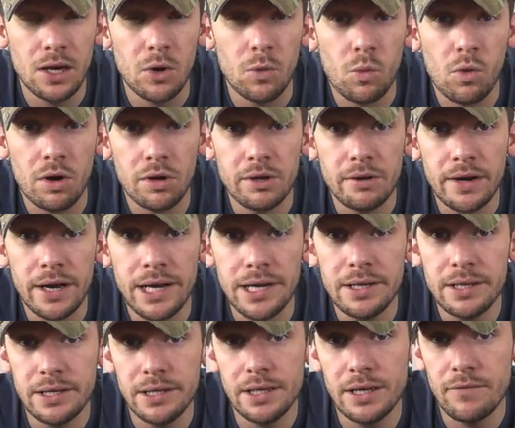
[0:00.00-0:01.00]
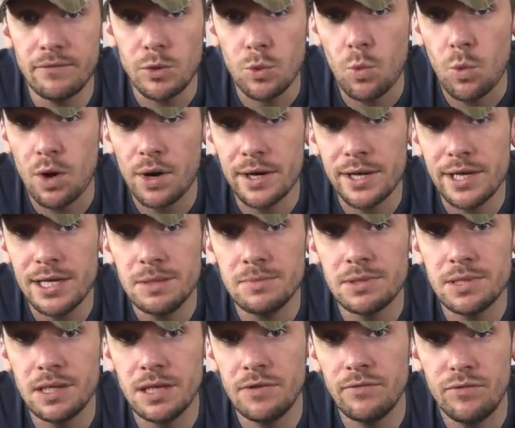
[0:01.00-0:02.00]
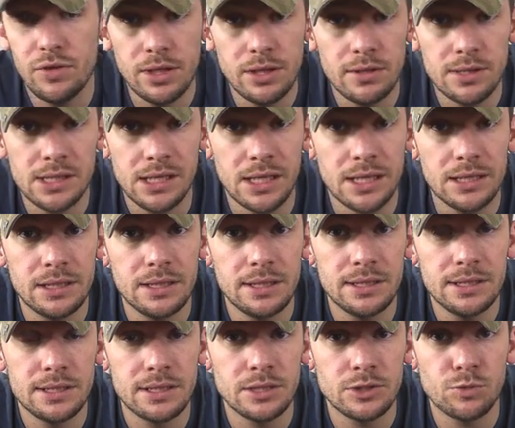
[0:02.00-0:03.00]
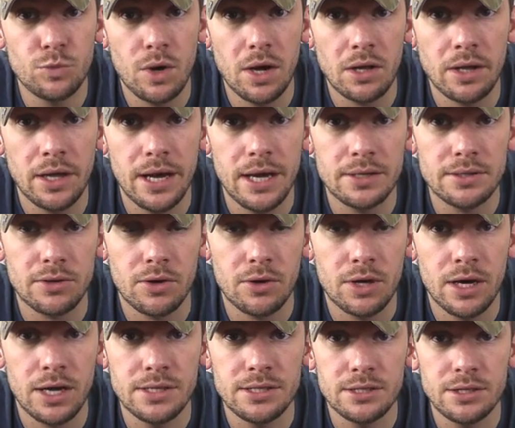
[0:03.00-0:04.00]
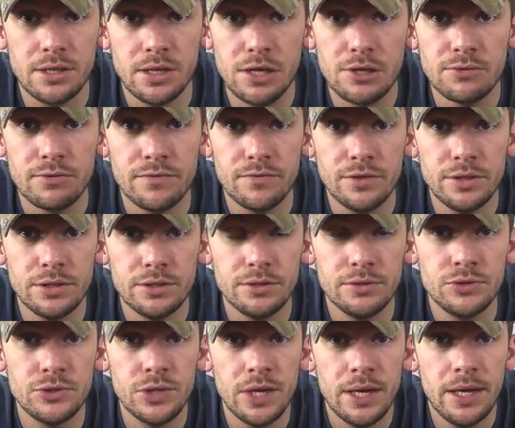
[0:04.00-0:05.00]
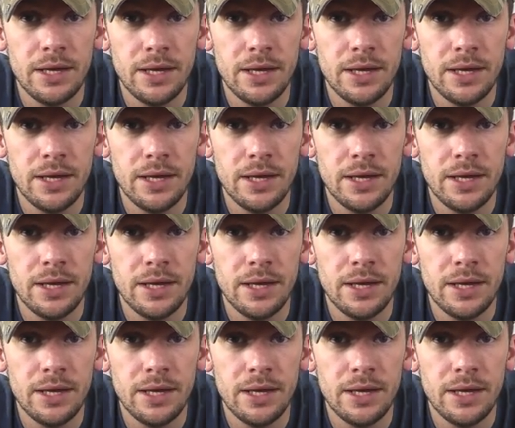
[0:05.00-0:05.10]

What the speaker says: While you're at it, if you want to keep seeing videos like this, as well as all kinds of gear reviews